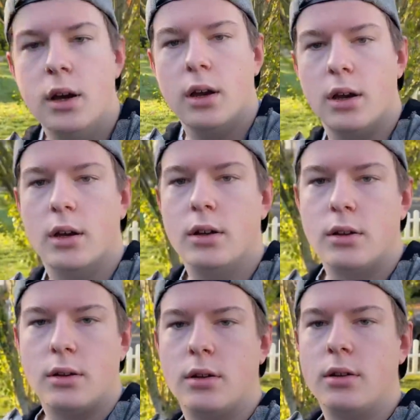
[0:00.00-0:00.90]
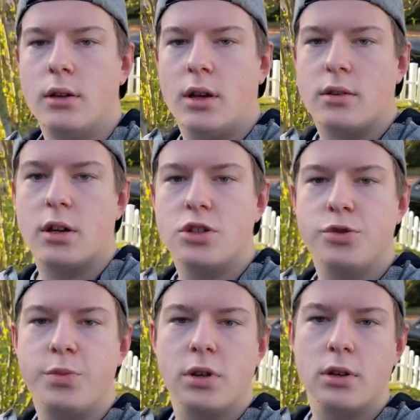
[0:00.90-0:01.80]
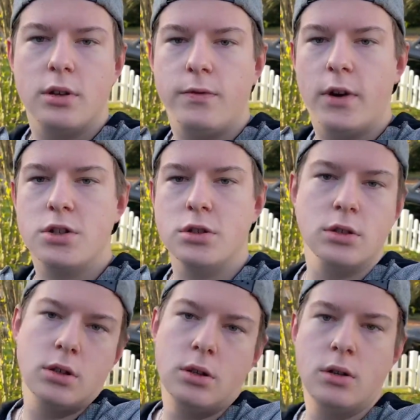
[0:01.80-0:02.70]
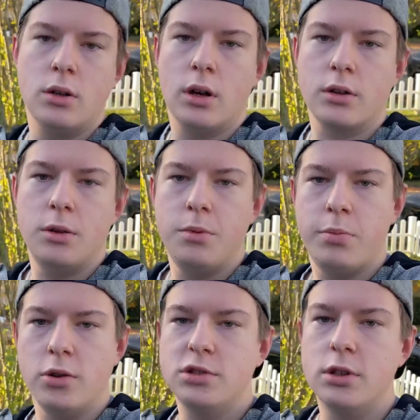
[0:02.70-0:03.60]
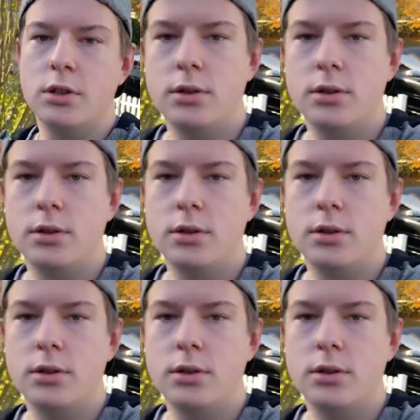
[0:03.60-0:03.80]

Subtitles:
And yeah, today should be a good adventure. I'll keep you posted.